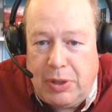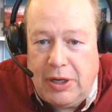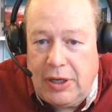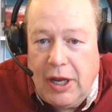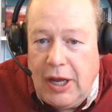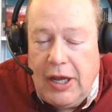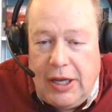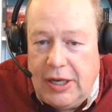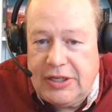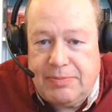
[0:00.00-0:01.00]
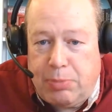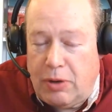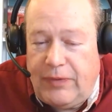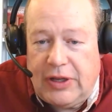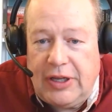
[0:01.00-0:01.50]
but it is
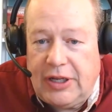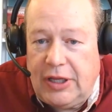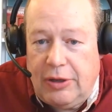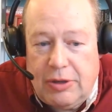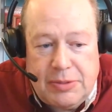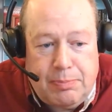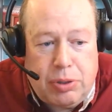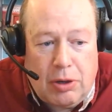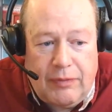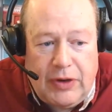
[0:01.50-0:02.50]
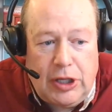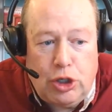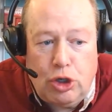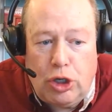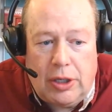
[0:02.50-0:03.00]
perfectly clear. It is perfectly
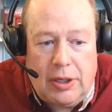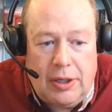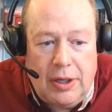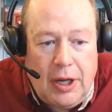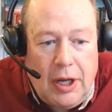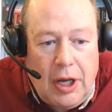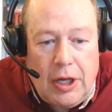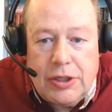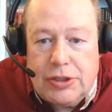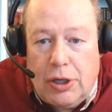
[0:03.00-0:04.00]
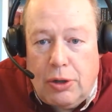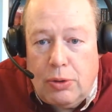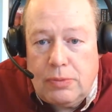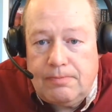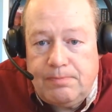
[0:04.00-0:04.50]
good. So,
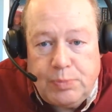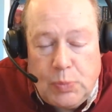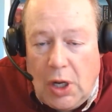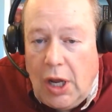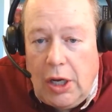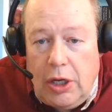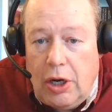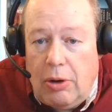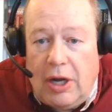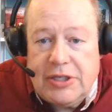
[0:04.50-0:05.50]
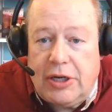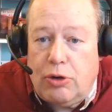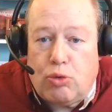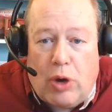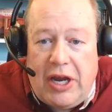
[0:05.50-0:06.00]
I was like,
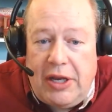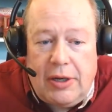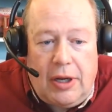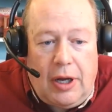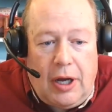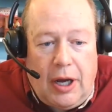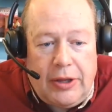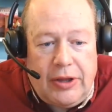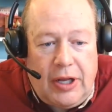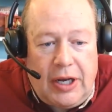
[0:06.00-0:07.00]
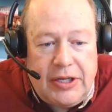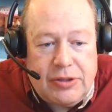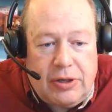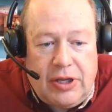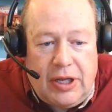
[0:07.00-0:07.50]
great. Then I
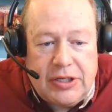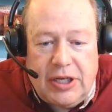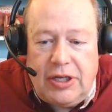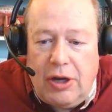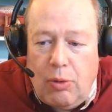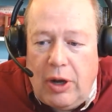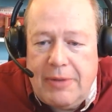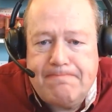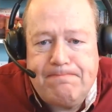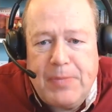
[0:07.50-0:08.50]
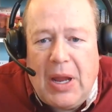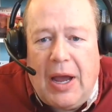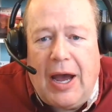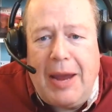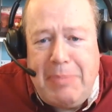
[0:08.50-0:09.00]
started thinking, I was like, you know what?
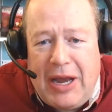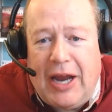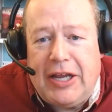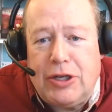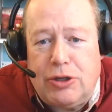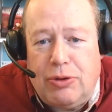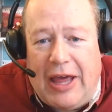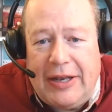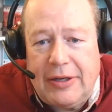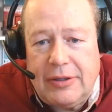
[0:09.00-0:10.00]
I bet I can do that.